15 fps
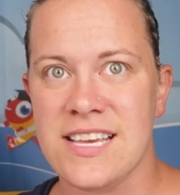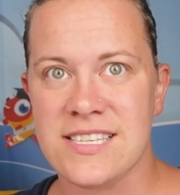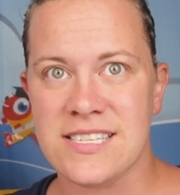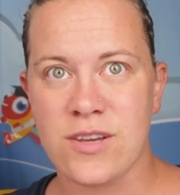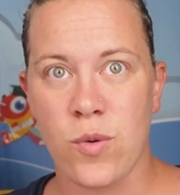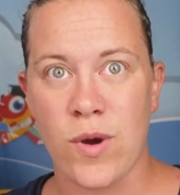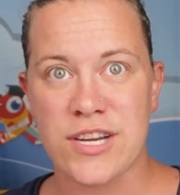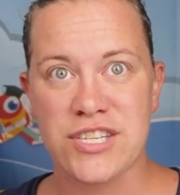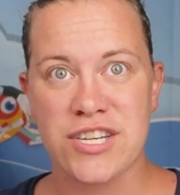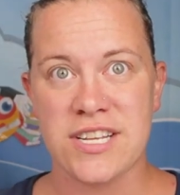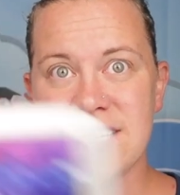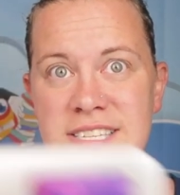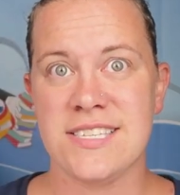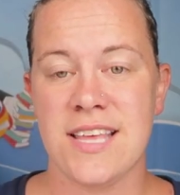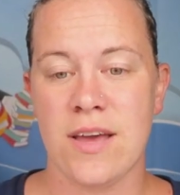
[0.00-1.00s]
these
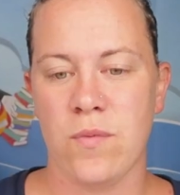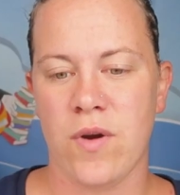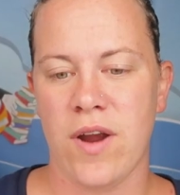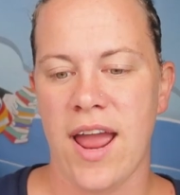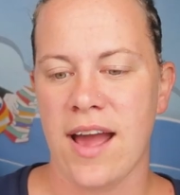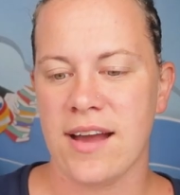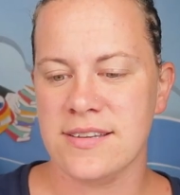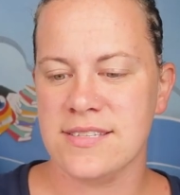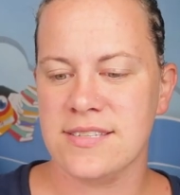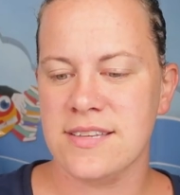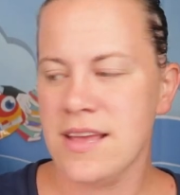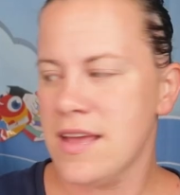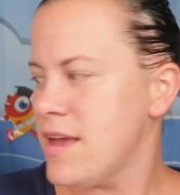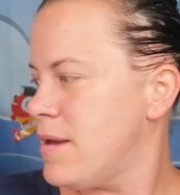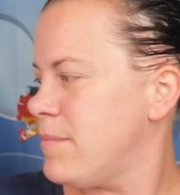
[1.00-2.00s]
questions that were
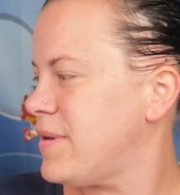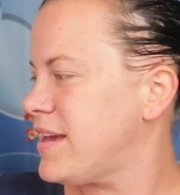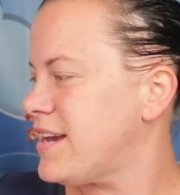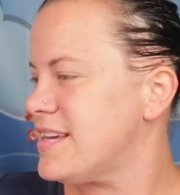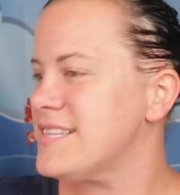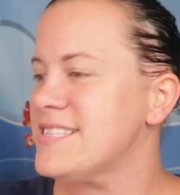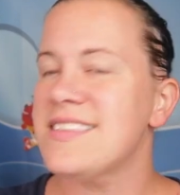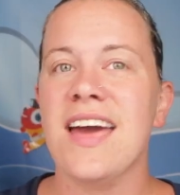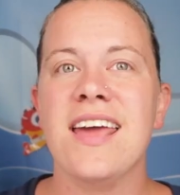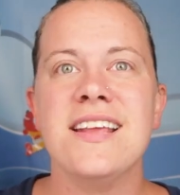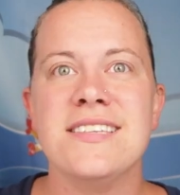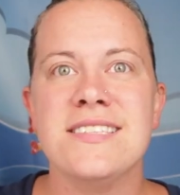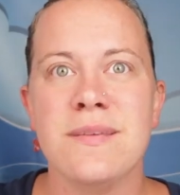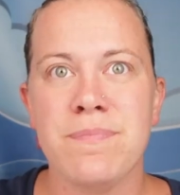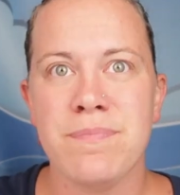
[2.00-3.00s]
asked, because that
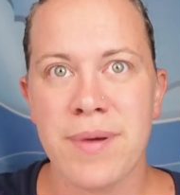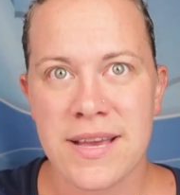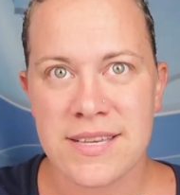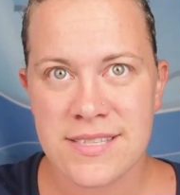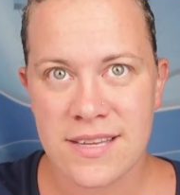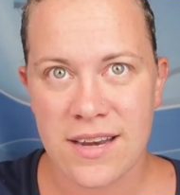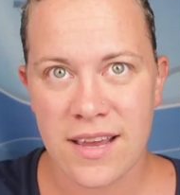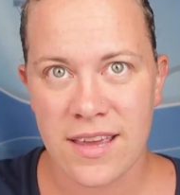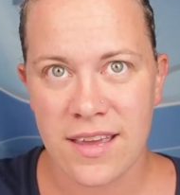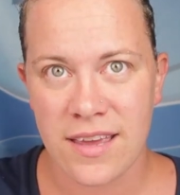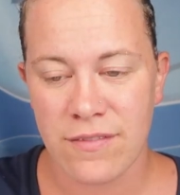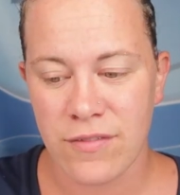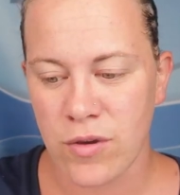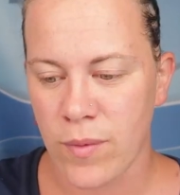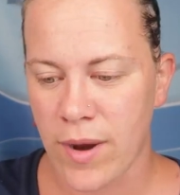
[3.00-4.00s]
is the best that I can
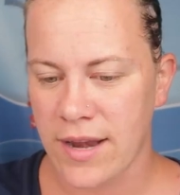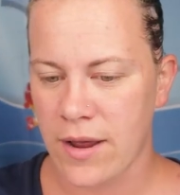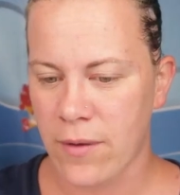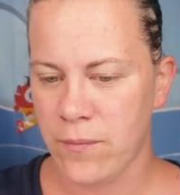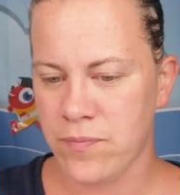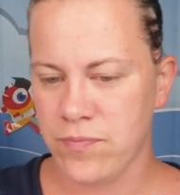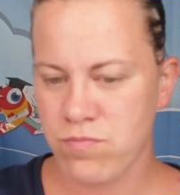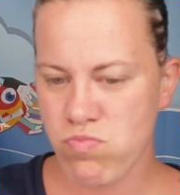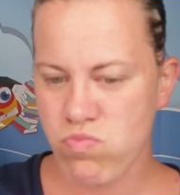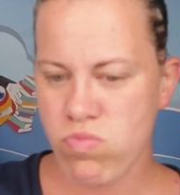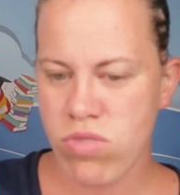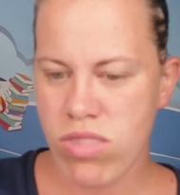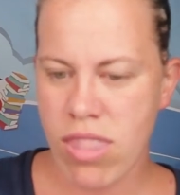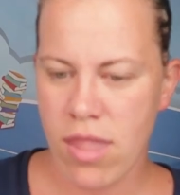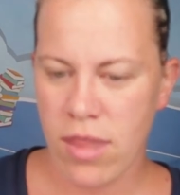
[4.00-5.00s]
give you right now.
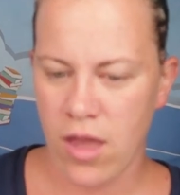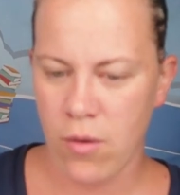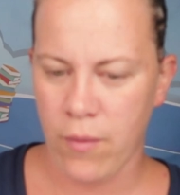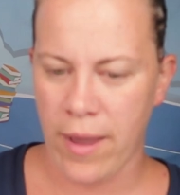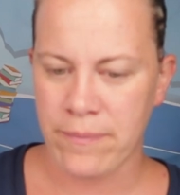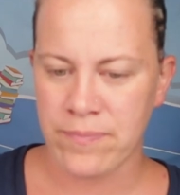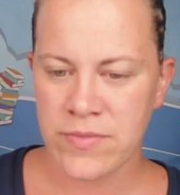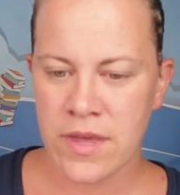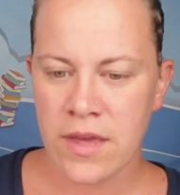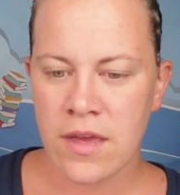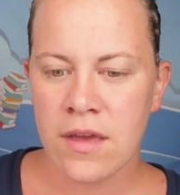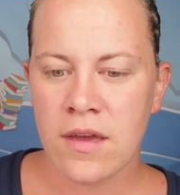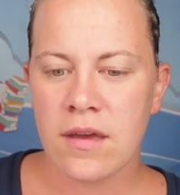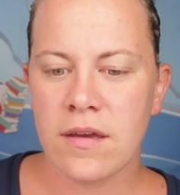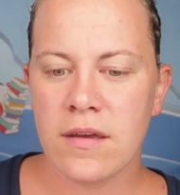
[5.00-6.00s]
Okay,
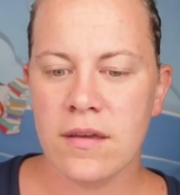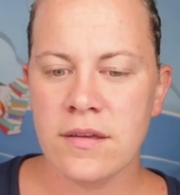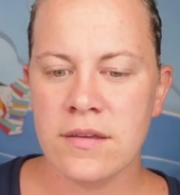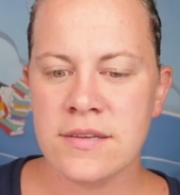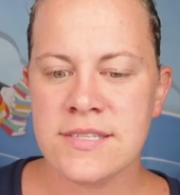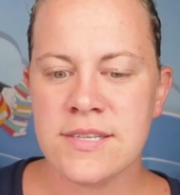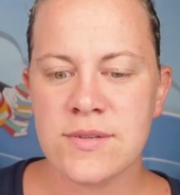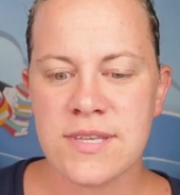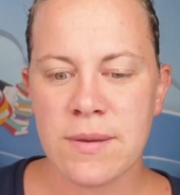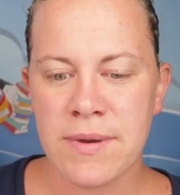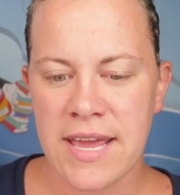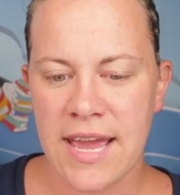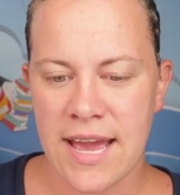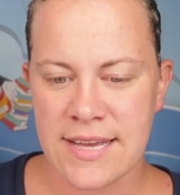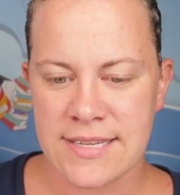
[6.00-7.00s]
so
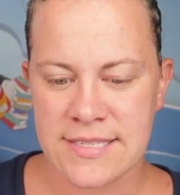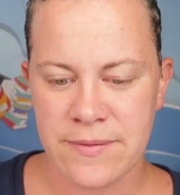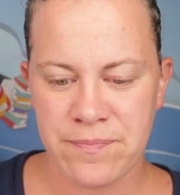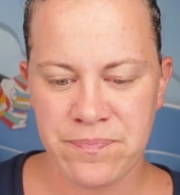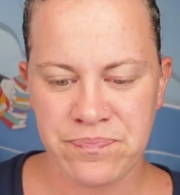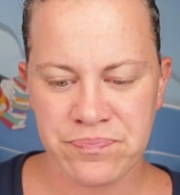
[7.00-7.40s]
somebody asked,